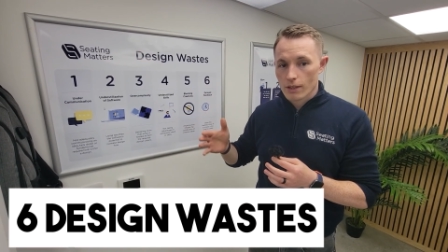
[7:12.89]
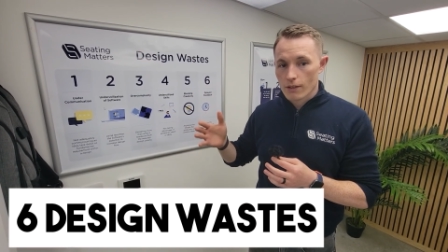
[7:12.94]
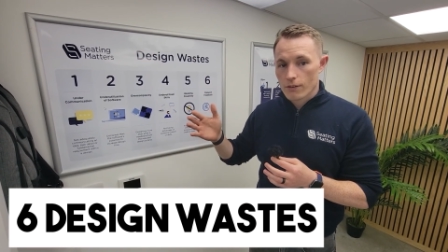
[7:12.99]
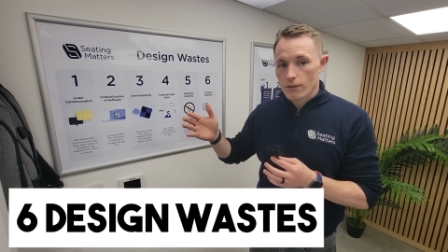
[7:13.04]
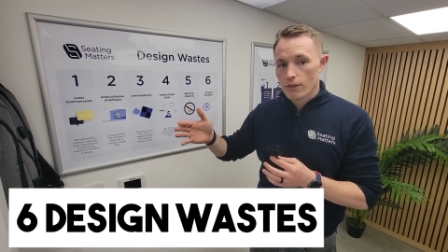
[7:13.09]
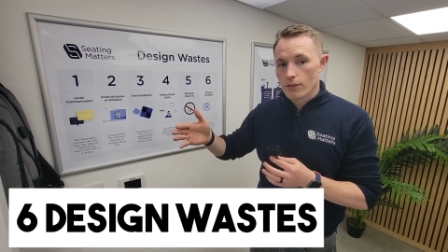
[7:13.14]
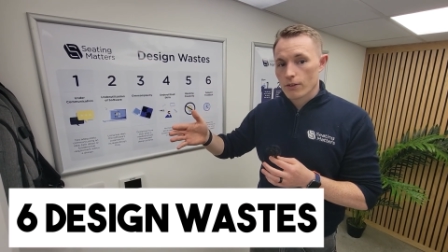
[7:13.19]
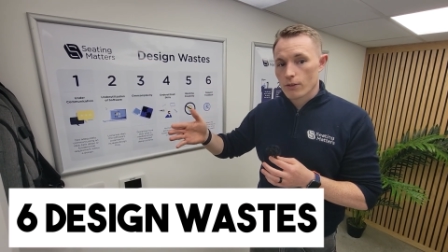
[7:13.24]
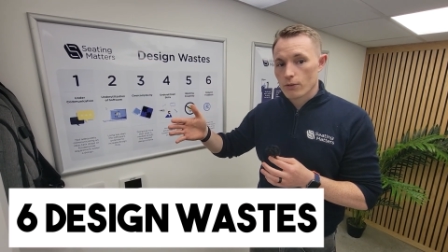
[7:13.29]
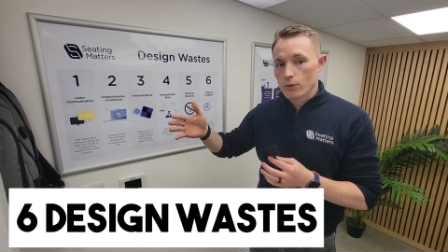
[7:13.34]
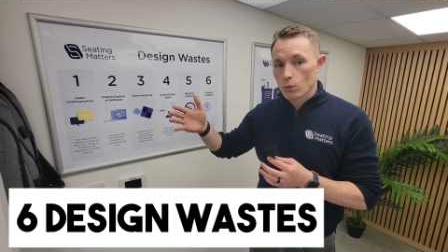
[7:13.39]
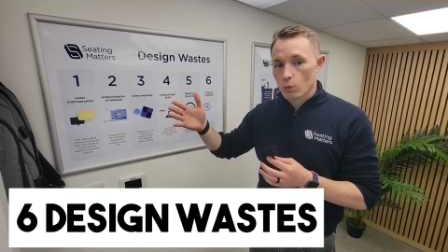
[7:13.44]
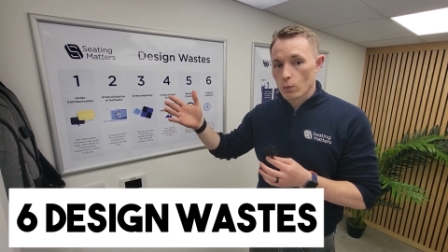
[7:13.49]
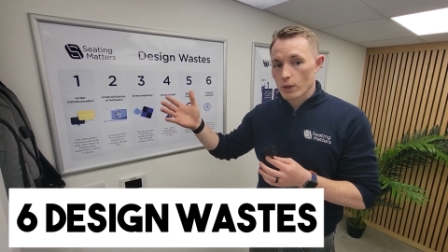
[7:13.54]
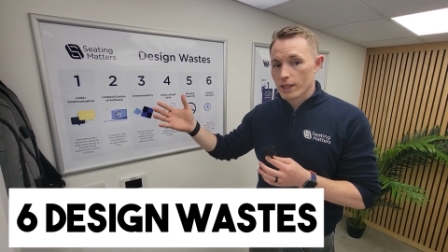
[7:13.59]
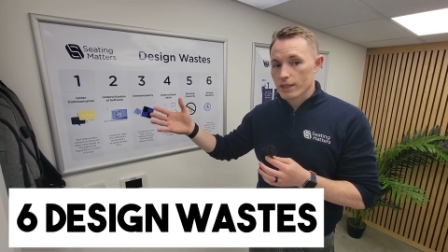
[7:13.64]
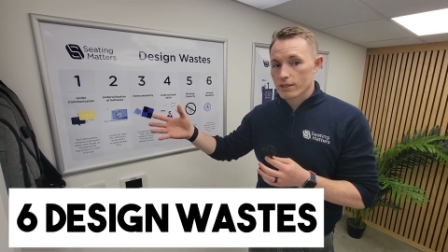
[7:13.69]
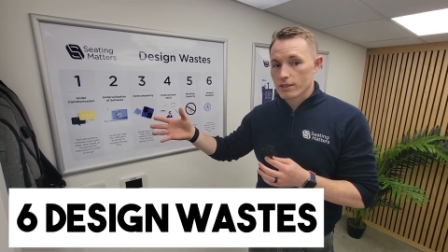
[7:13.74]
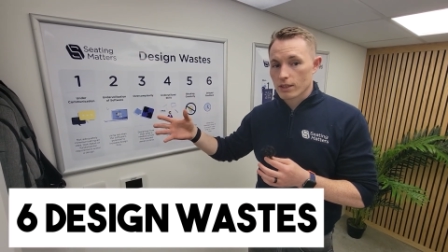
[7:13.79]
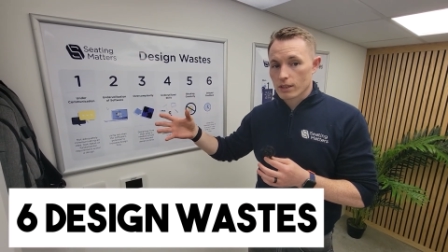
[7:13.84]
the, the
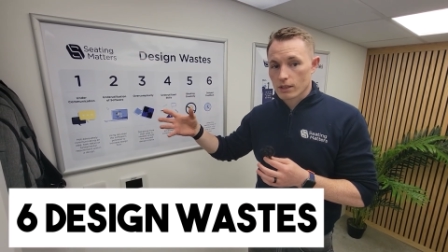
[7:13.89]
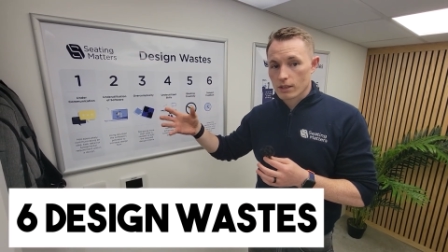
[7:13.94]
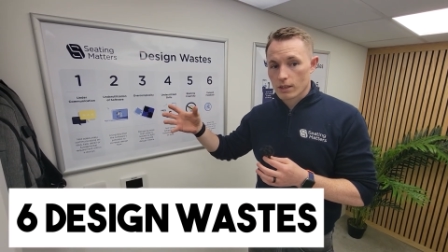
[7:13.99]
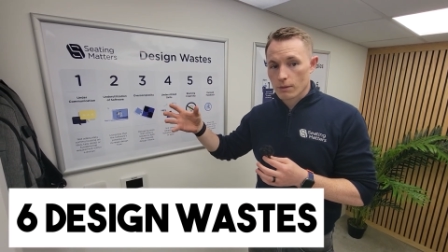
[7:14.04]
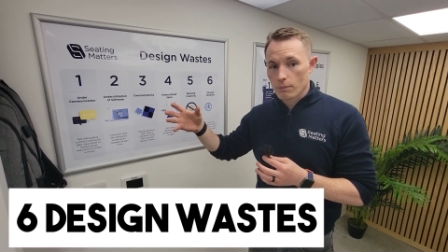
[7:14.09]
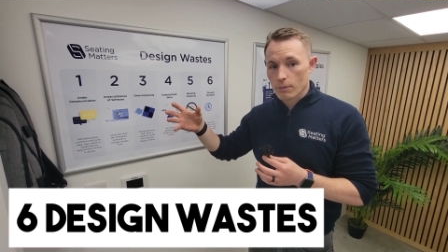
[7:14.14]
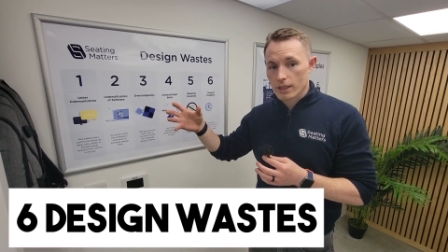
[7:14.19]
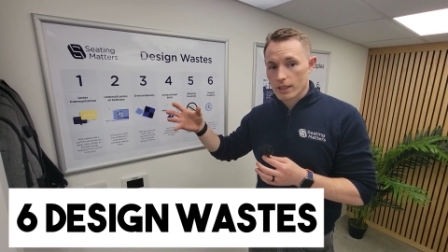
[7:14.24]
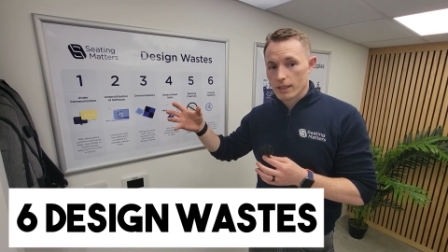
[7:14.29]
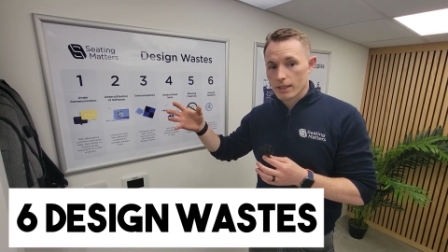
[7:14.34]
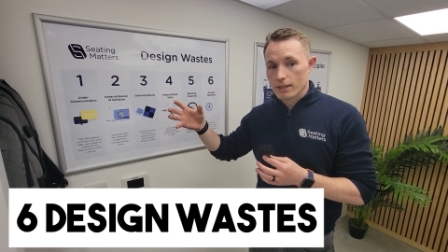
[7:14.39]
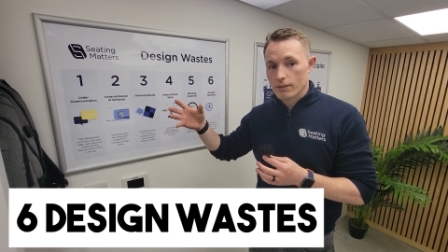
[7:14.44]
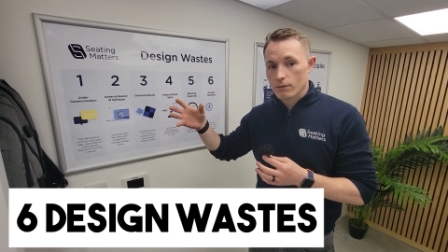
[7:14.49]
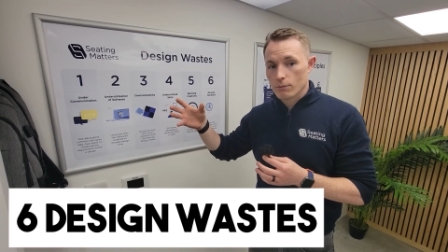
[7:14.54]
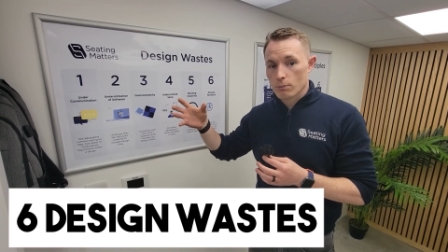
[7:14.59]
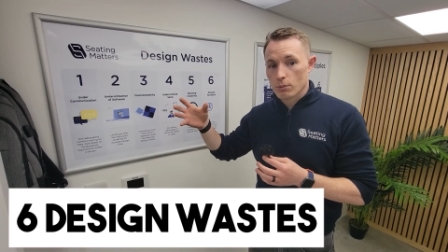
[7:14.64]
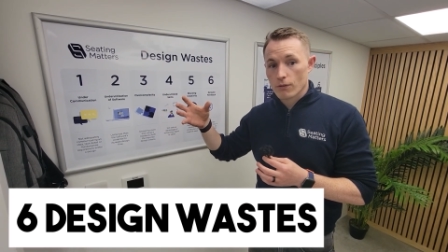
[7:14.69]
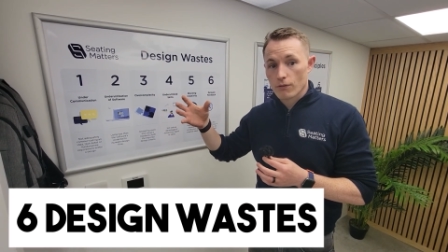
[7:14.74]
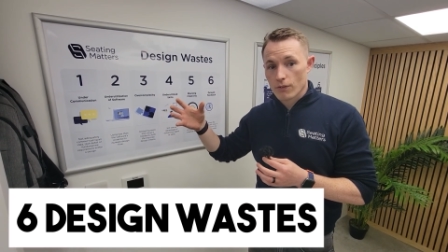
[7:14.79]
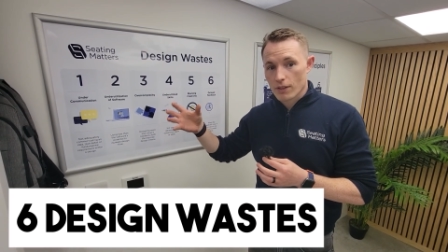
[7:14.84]
waste that can be
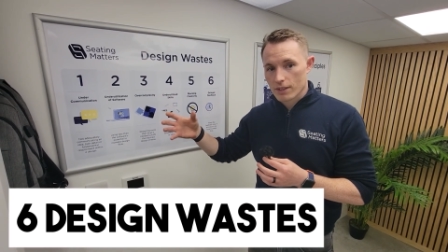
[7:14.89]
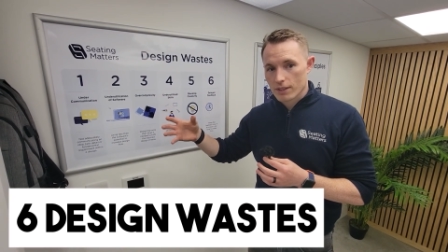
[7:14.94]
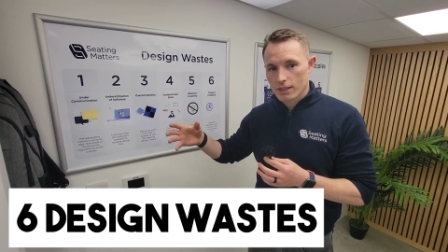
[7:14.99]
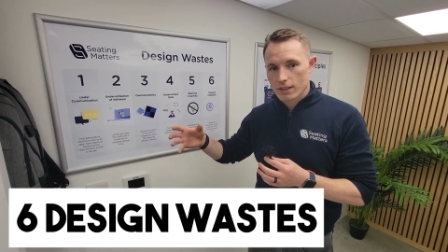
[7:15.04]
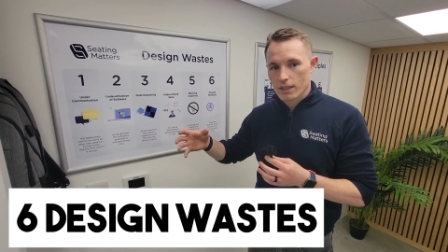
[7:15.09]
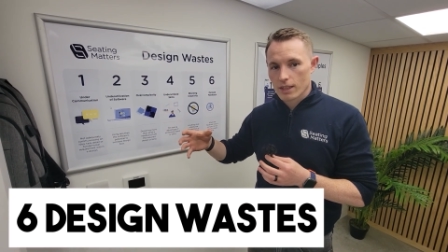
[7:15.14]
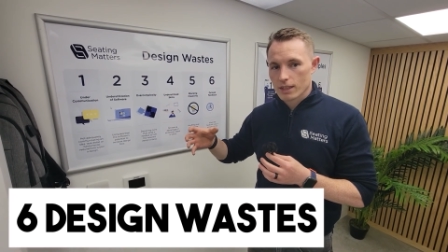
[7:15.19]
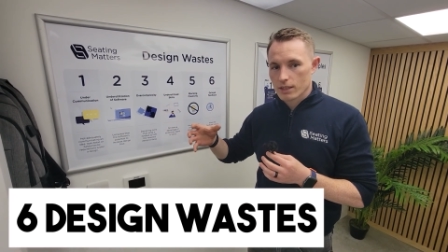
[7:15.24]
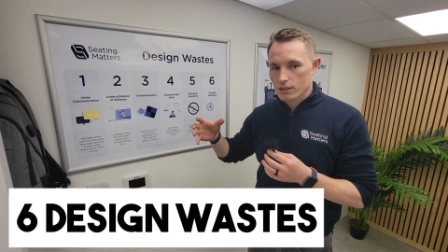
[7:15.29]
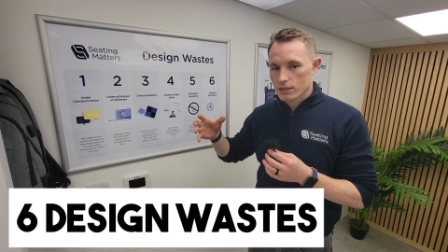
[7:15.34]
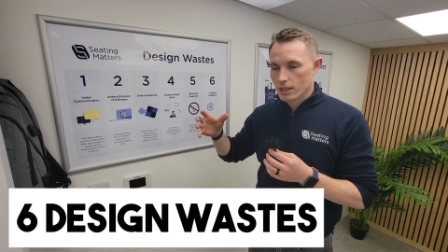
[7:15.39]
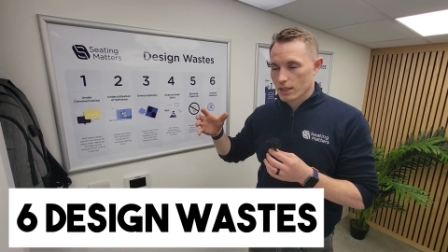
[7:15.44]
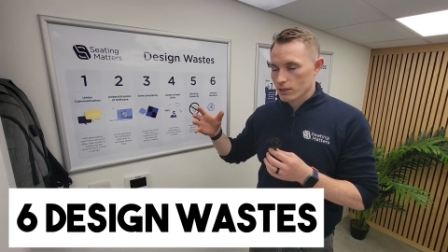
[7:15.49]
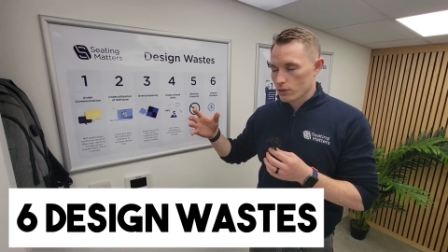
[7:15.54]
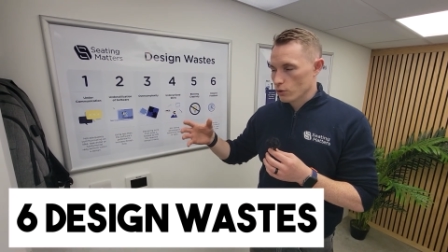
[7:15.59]
prevented is, is